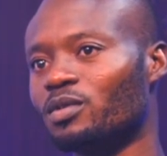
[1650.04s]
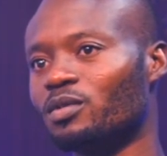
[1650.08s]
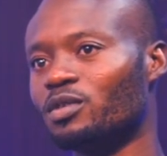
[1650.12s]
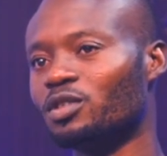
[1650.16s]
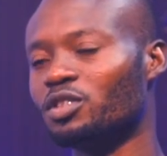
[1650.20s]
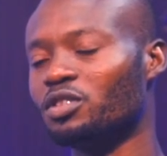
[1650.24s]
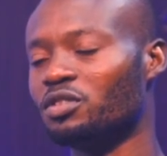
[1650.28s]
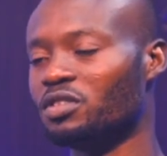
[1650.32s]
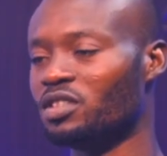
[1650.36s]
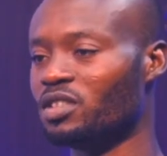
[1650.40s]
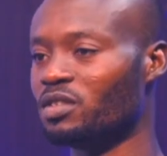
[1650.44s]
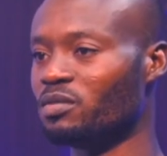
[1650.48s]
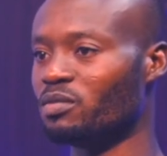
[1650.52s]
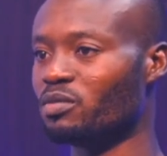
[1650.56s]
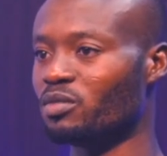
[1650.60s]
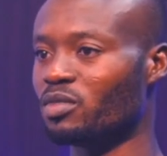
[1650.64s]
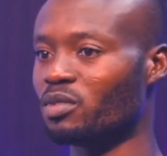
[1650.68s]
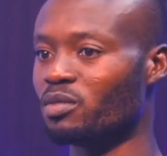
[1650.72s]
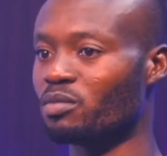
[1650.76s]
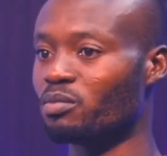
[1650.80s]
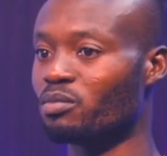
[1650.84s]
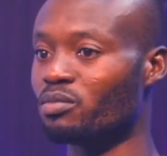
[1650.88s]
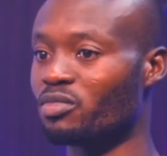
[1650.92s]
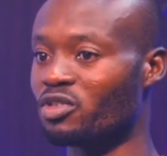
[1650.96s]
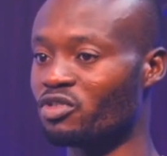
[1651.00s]
using
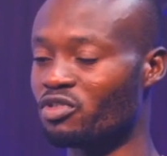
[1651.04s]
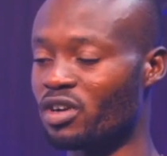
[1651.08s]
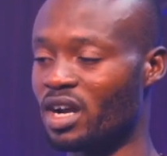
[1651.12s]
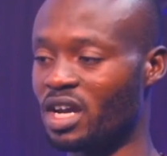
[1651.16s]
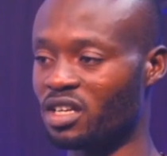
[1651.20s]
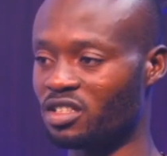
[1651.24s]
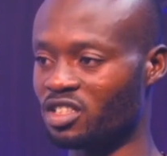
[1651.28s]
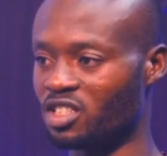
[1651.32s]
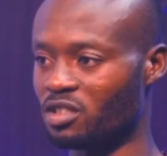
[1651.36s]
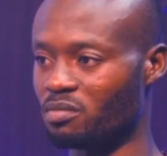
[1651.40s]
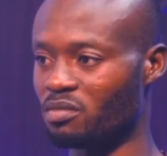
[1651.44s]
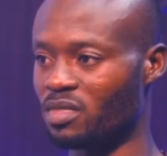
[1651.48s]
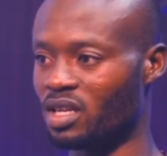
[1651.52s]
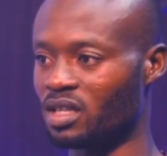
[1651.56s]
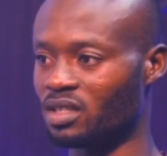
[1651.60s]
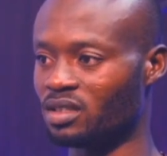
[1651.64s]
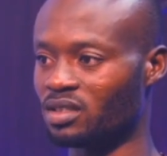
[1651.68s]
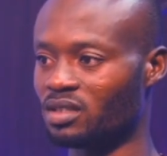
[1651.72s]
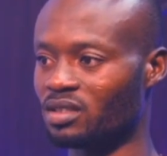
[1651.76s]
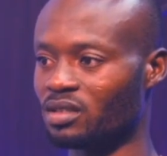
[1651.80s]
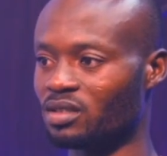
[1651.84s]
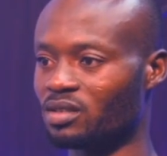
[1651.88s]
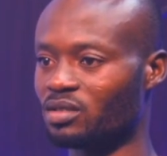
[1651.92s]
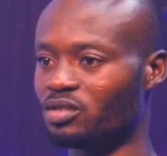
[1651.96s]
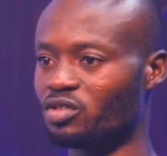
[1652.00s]
dry
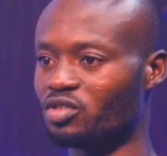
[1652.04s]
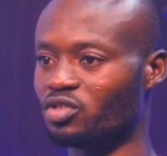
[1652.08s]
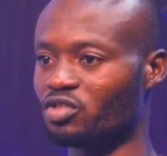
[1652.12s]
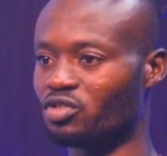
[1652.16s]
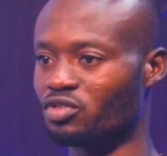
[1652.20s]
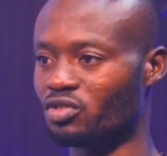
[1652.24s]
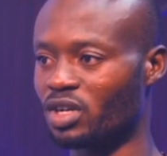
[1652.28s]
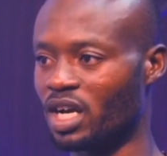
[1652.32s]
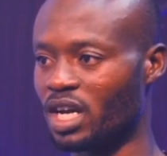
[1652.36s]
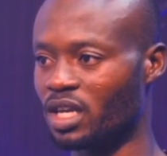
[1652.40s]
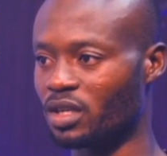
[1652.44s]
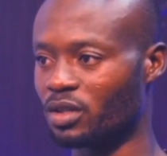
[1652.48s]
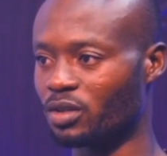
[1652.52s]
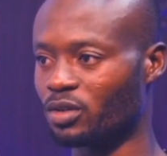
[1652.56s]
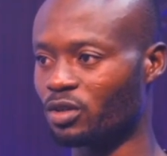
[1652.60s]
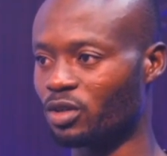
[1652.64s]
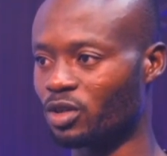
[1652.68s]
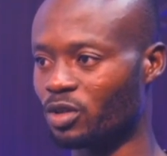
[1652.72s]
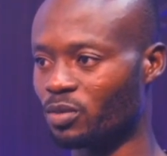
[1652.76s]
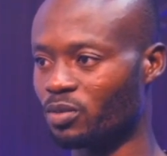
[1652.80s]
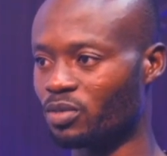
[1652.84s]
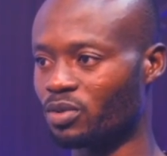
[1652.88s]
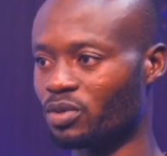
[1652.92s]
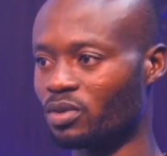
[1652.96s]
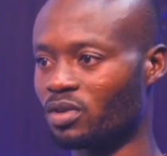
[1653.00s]
cement to dry it
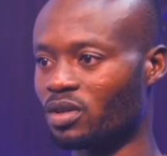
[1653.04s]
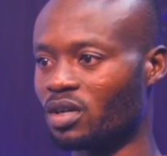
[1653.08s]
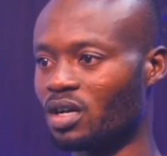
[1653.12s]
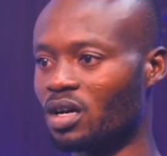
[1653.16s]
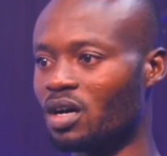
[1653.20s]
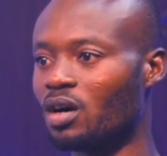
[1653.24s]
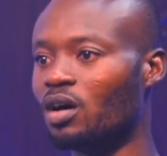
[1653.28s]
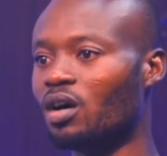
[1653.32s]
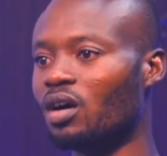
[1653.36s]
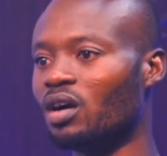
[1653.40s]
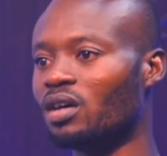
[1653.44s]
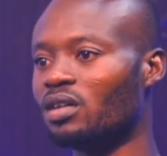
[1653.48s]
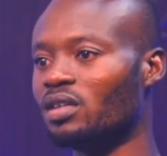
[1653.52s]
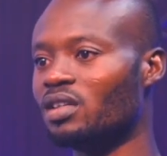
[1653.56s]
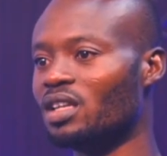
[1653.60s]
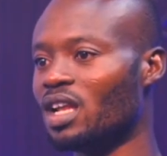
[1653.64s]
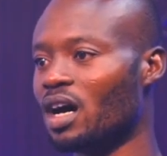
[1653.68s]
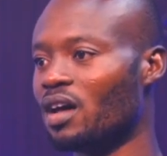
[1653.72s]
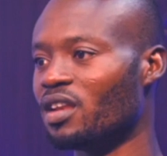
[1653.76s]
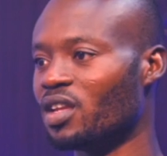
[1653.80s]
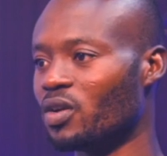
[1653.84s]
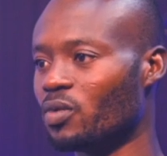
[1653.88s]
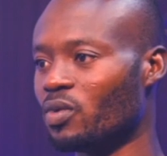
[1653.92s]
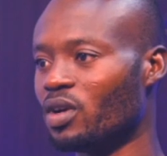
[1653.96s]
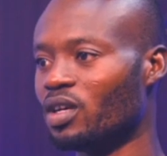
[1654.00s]
up.
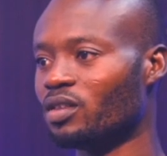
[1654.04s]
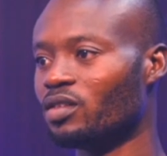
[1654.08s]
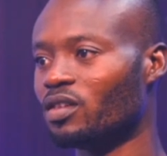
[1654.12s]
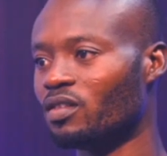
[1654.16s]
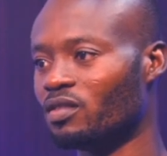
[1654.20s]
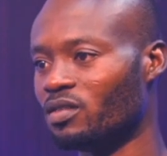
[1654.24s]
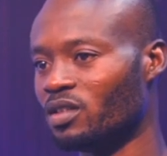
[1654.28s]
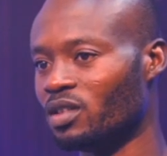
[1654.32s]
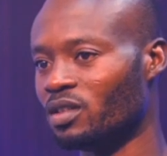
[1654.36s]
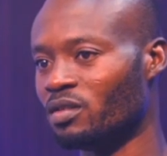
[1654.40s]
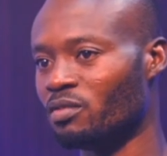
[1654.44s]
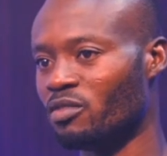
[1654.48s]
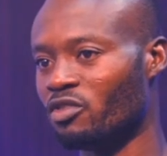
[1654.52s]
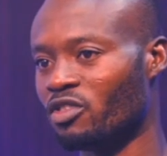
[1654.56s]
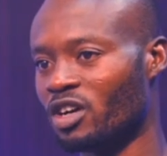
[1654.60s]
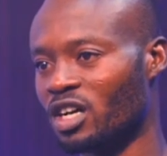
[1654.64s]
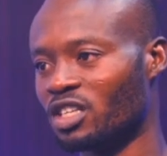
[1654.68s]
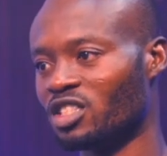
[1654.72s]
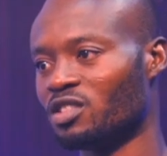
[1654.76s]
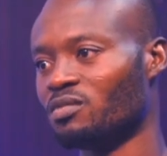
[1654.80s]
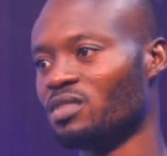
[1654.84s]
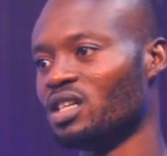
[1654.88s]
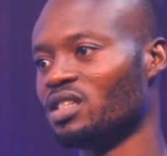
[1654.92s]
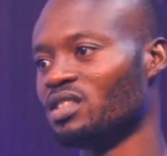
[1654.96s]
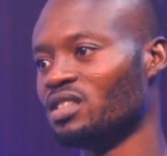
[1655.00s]
Now the weight of the dry
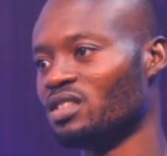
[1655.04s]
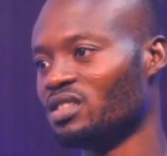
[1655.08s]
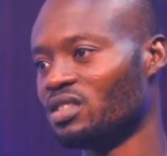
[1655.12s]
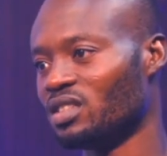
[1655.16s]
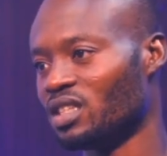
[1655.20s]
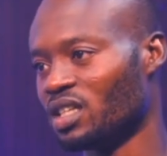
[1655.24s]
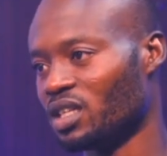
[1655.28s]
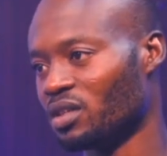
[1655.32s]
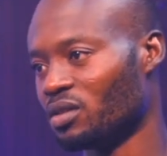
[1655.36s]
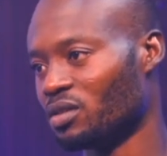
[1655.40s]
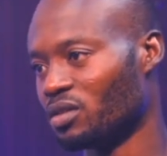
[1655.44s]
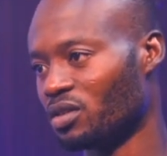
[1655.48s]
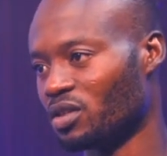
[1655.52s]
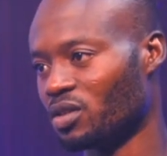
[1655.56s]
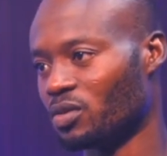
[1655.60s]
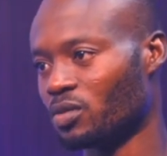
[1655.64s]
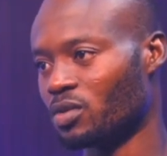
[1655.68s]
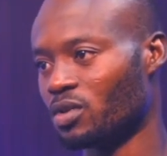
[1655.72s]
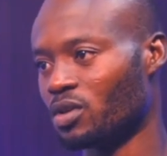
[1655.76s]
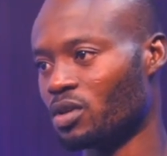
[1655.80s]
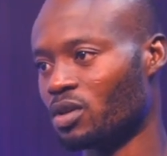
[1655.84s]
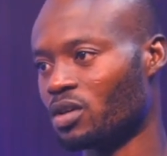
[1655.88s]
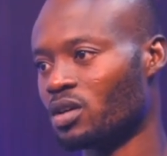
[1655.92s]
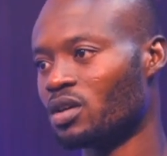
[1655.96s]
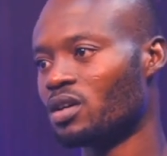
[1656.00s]
cement is staying on the
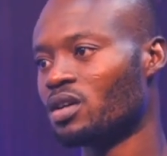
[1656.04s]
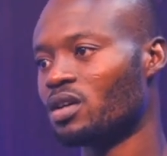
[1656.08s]
wall.